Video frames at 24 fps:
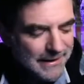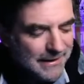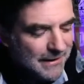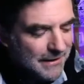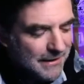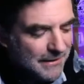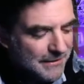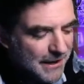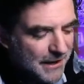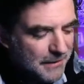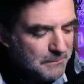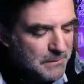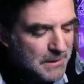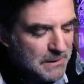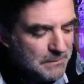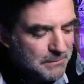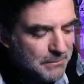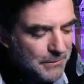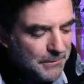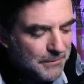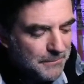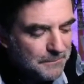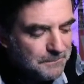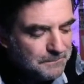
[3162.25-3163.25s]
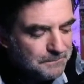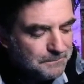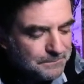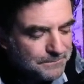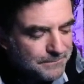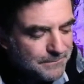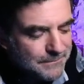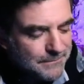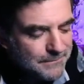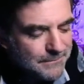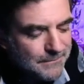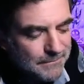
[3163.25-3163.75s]
a lot of people,
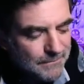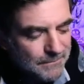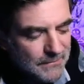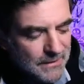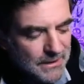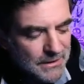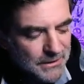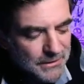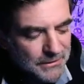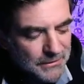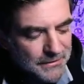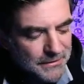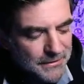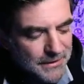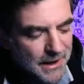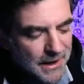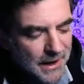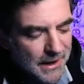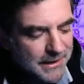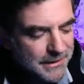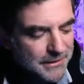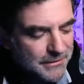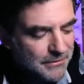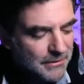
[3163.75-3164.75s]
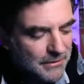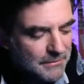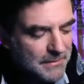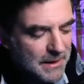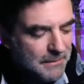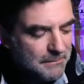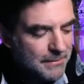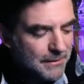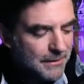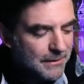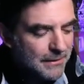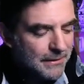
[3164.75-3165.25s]
you know, they're not going to
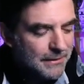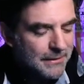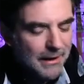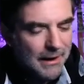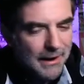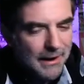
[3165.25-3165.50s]
remember